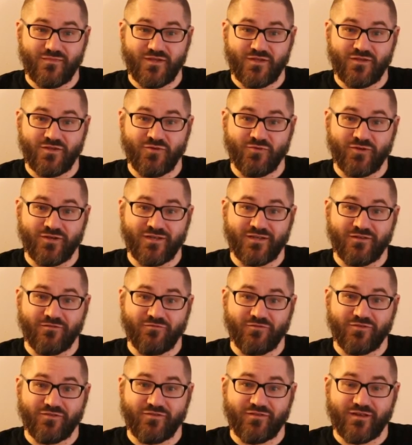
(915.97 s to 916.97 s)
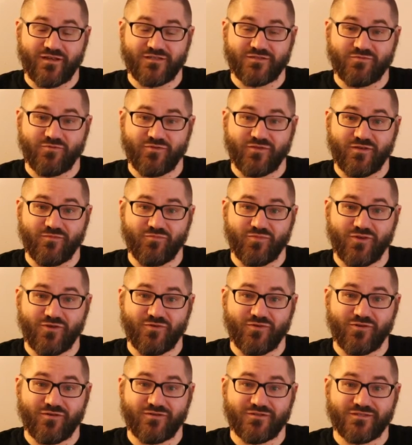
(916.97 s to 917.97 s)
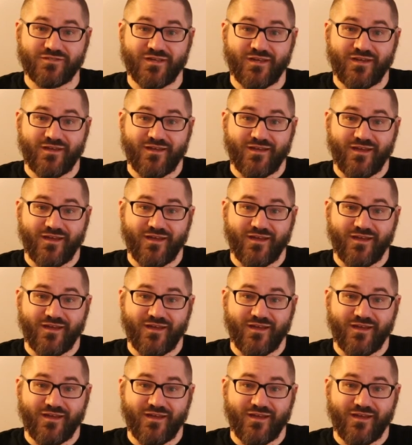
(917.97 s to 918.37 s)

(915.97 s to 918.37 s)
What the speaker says: doing different things with computers.